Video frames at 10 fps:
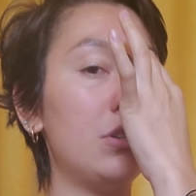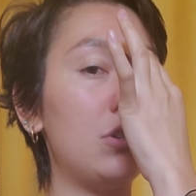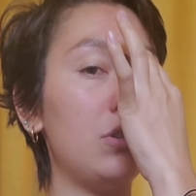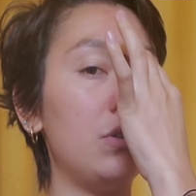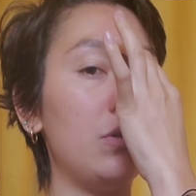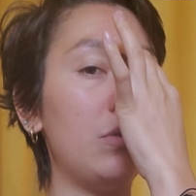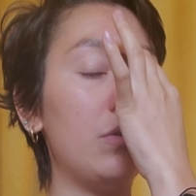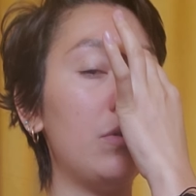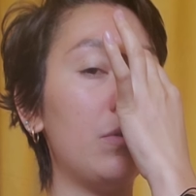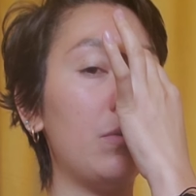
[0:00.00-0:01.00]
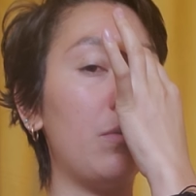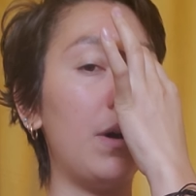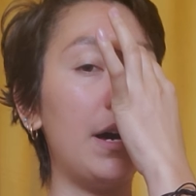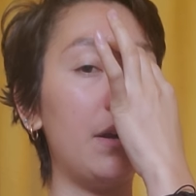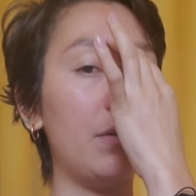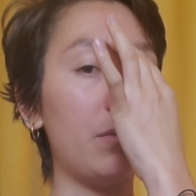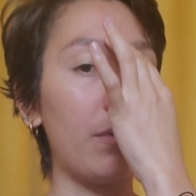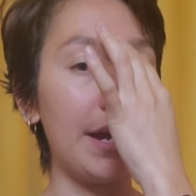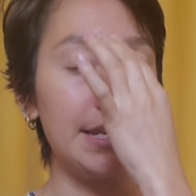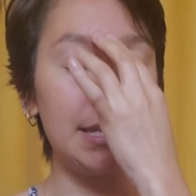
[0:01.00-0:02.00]
2, 1.
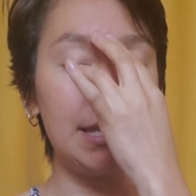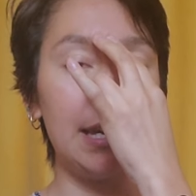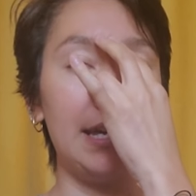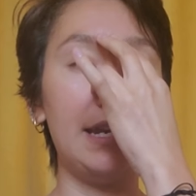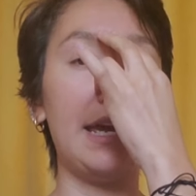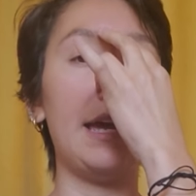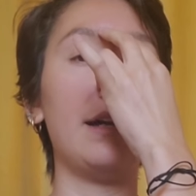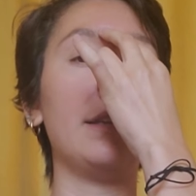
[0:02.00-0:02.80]
Right to the inhale.